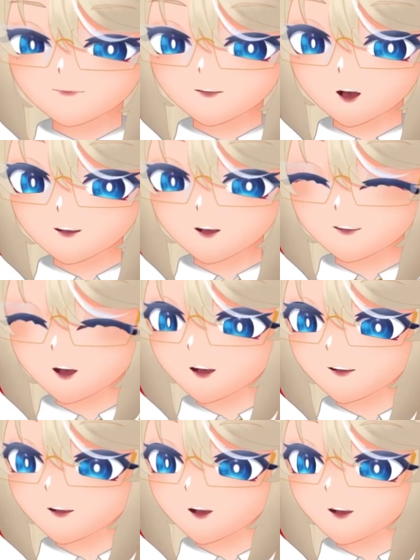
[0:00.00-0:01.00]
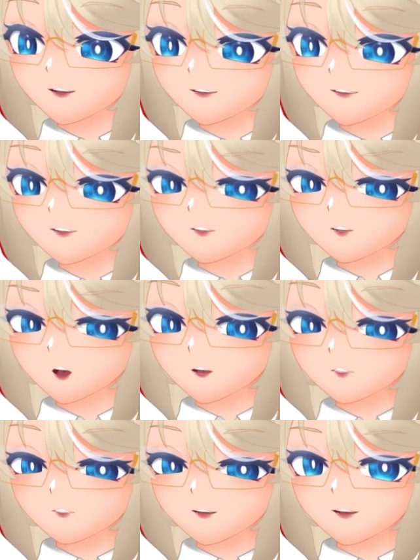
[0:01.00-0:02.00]
And I
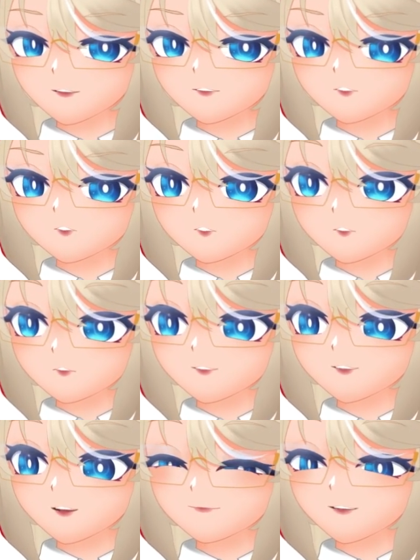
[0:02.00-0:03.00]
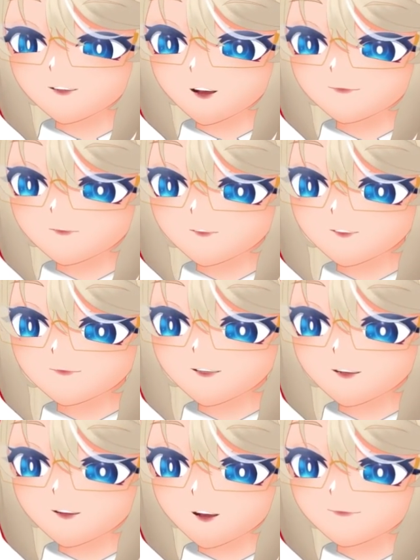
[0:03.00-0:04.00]
go into stuff like that
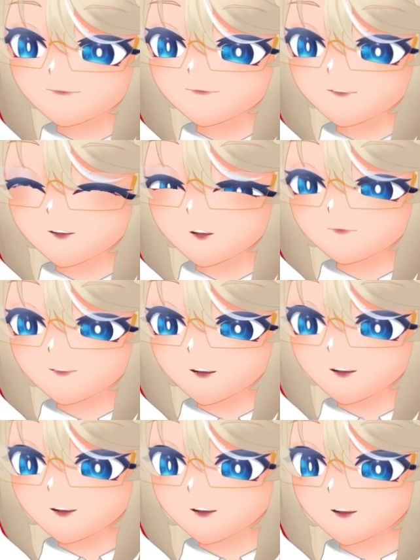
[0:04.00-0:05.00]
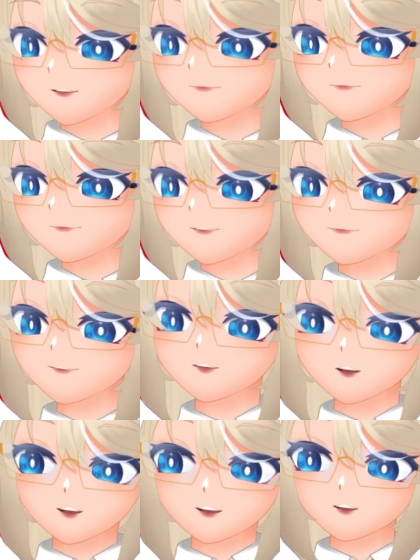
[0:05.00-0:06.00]
believing that, you know, my BBs
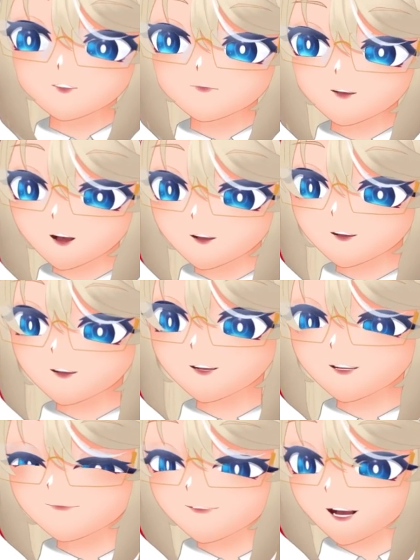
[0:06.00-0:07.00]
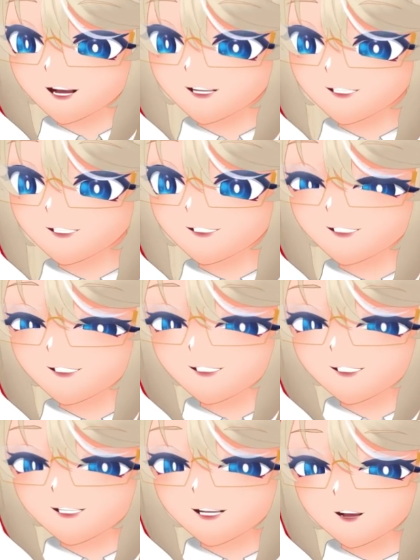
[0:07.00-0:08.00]
aren't gonna do that. But
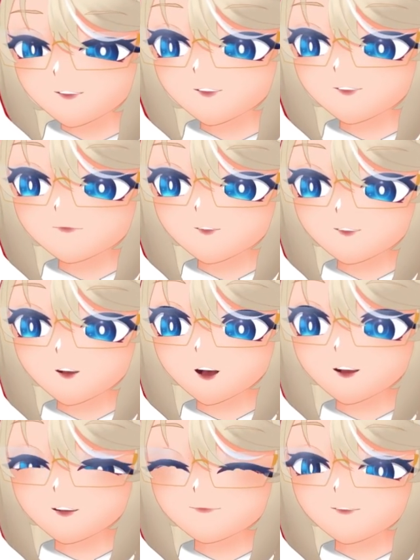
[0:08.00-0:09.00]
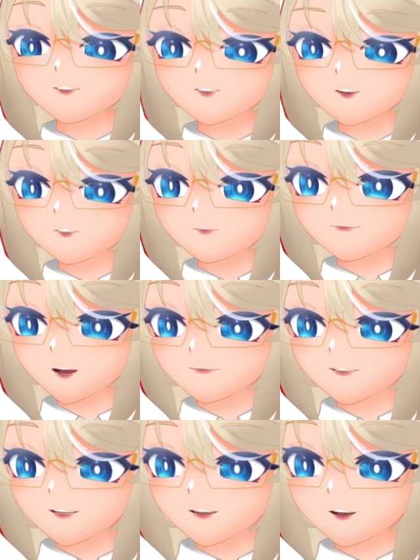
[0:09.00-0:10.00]
we're talking about the general
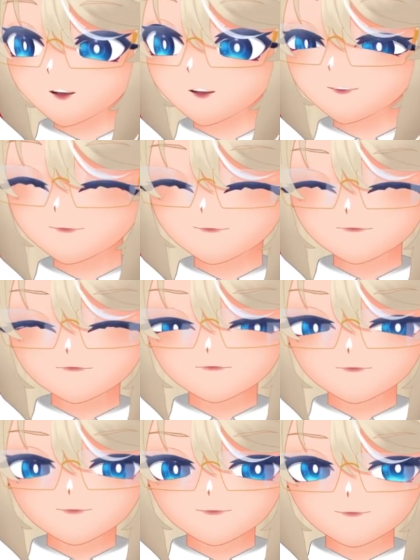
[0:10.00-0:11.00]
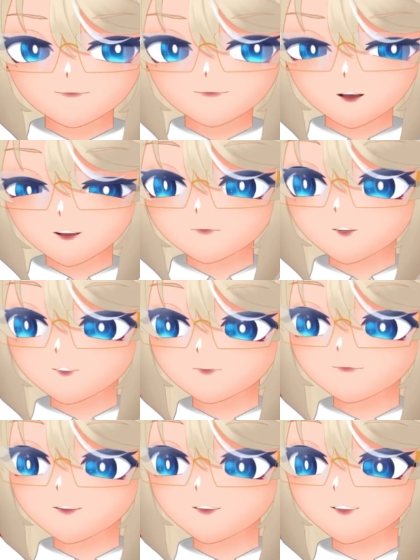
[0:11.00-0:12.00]
public here and what
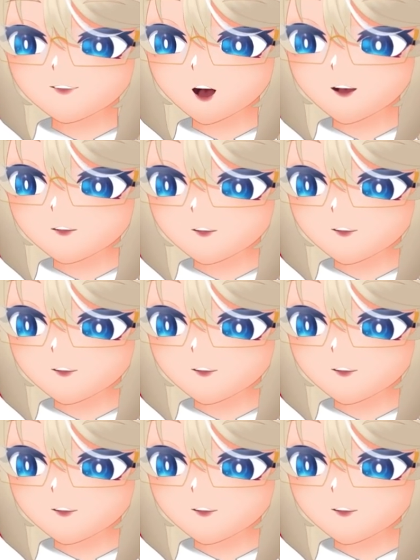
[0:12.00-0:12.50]
should be standard.